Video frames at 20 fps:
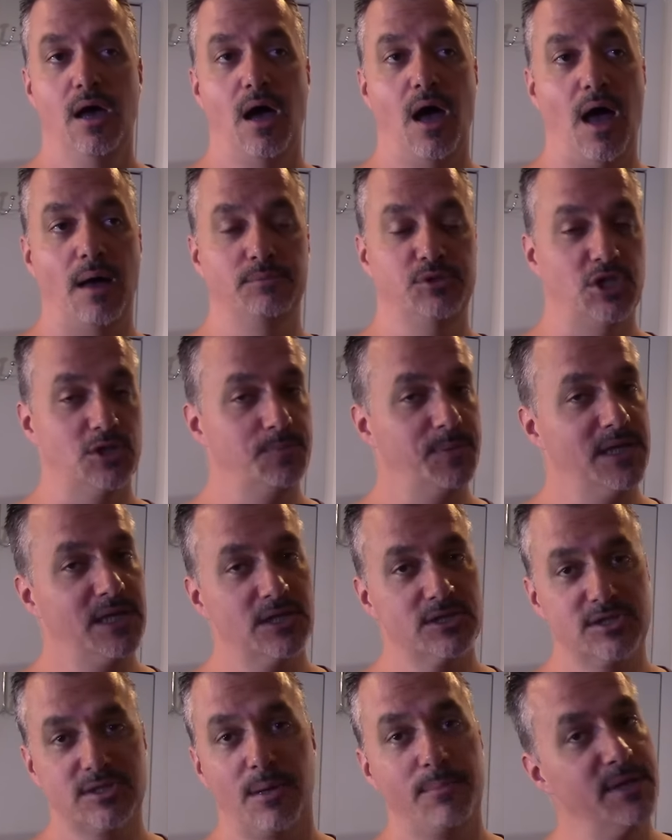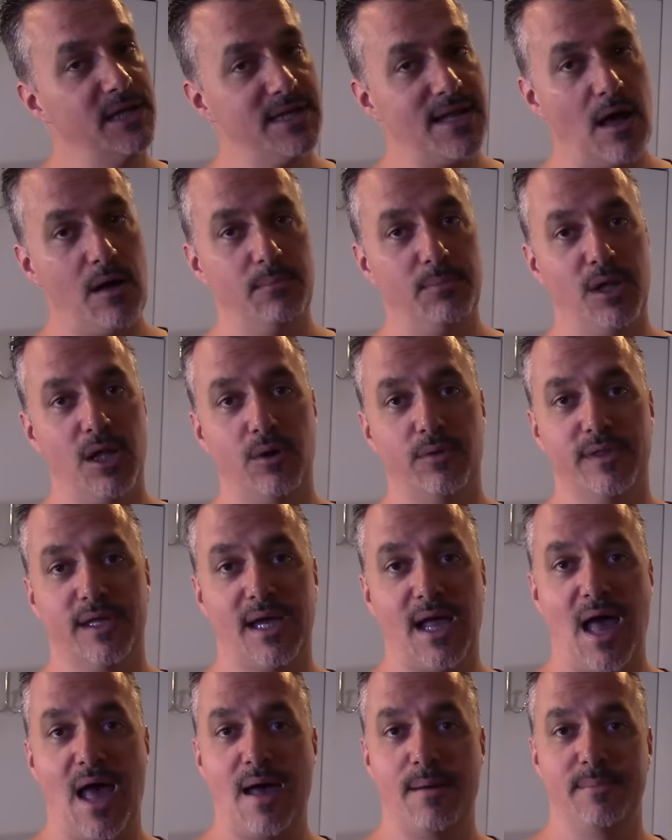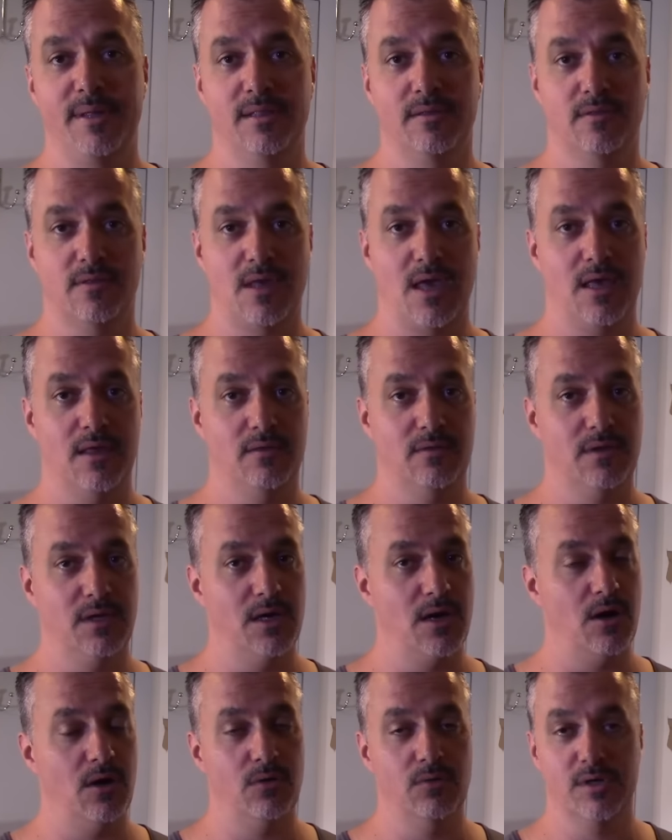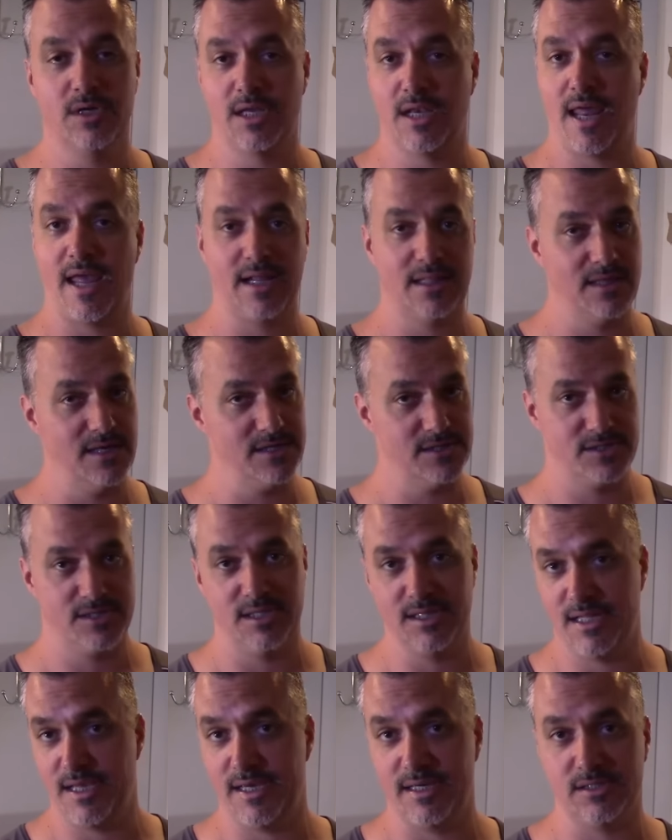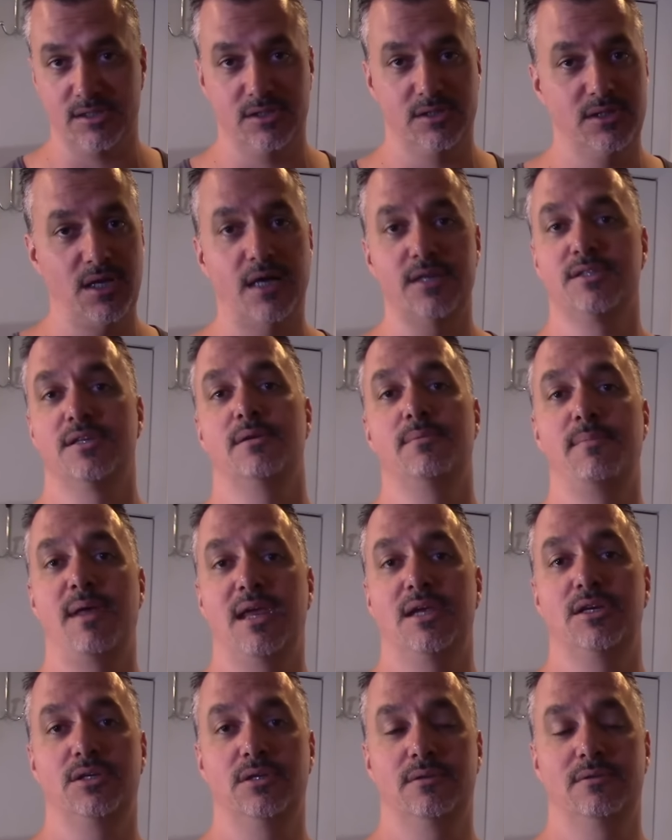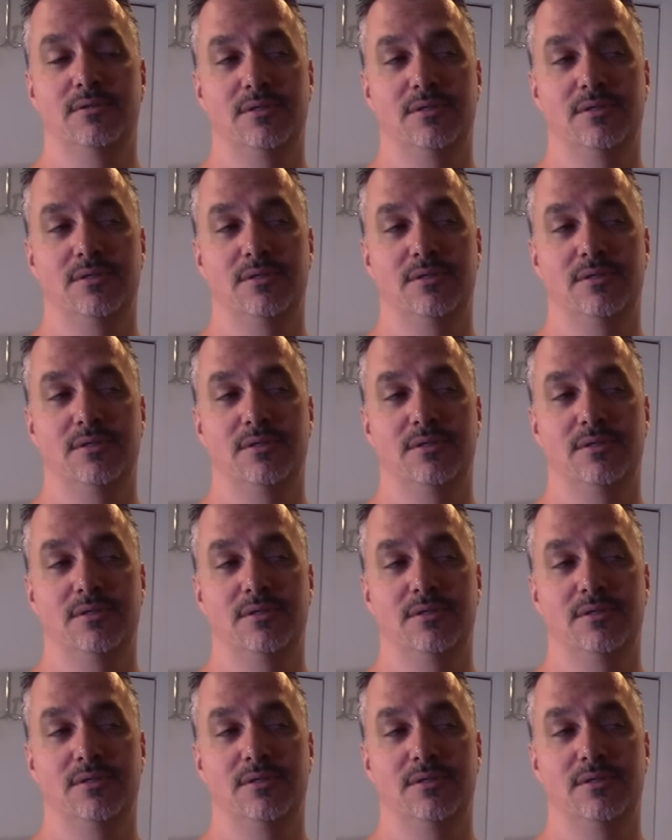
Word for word: Um, just because somebody down below in the comments says, you know, connect this and this, doesn't make,